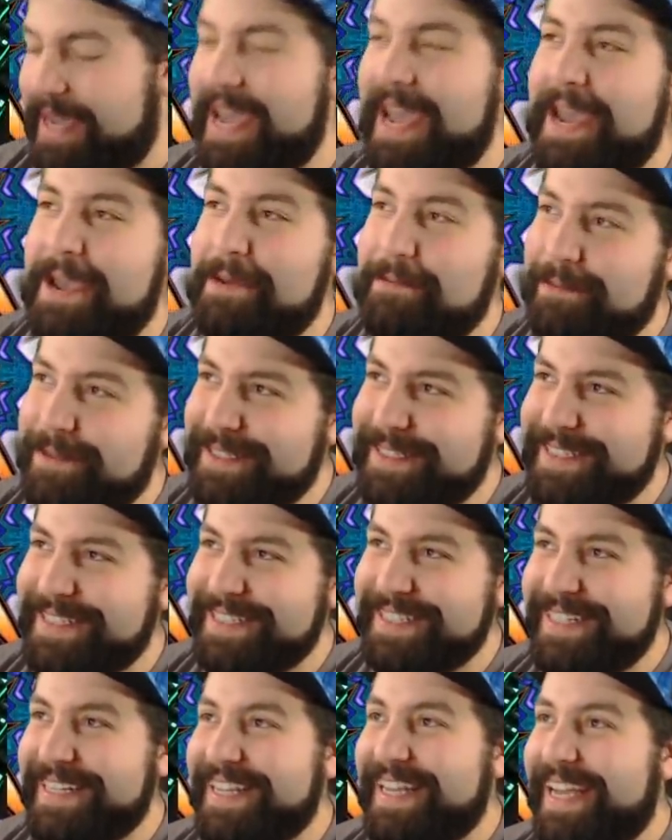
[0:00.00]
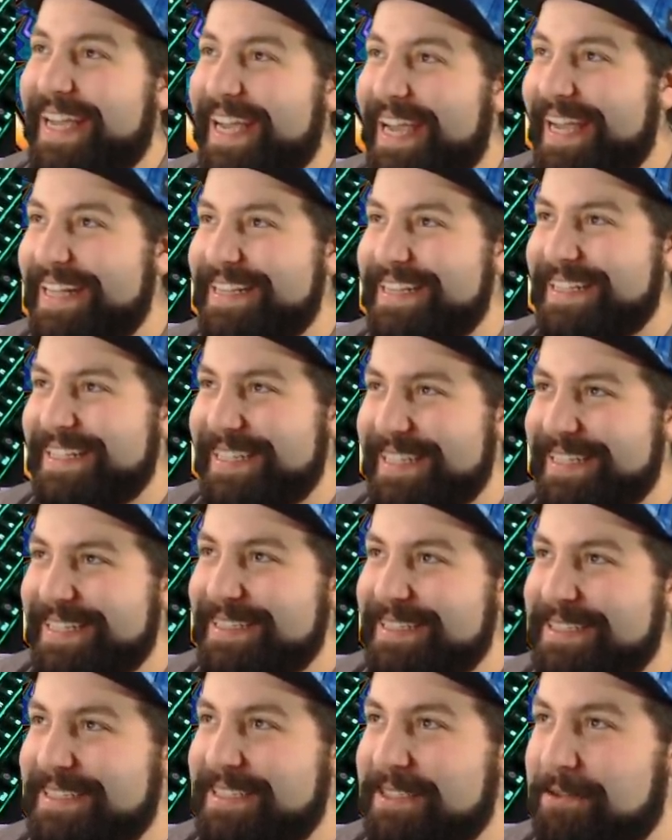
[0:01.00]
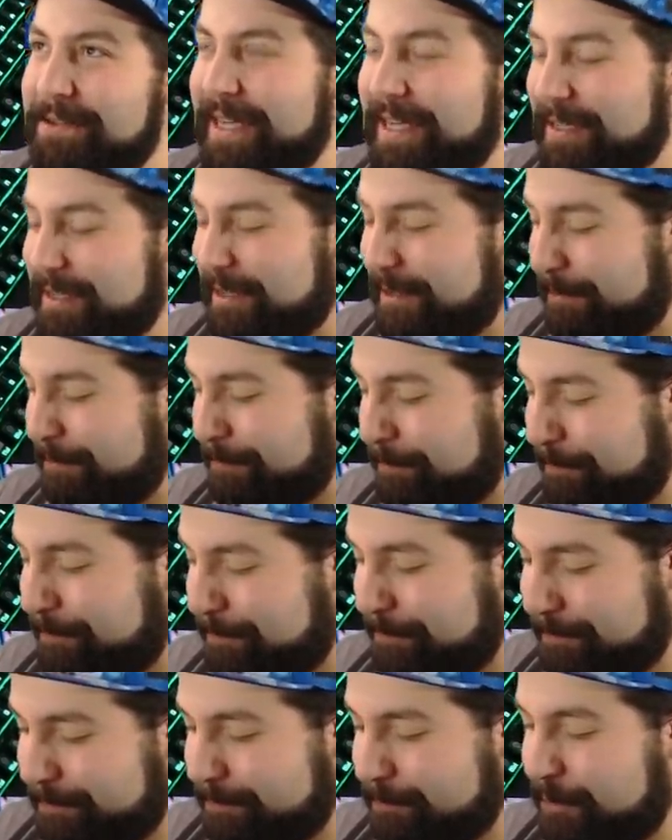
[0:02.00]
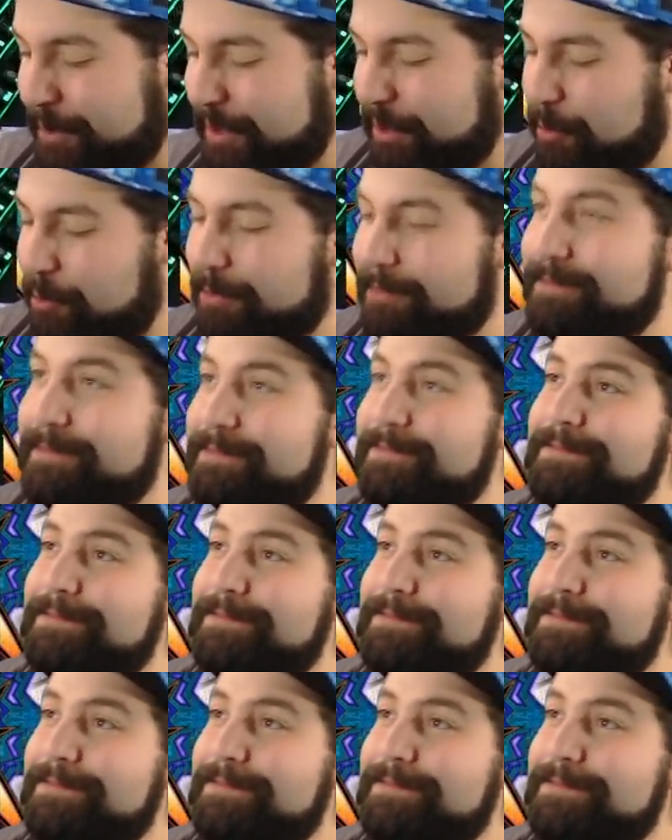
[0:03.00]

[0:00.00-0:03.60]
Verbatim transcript: game in the, the steel case. Pretty cool.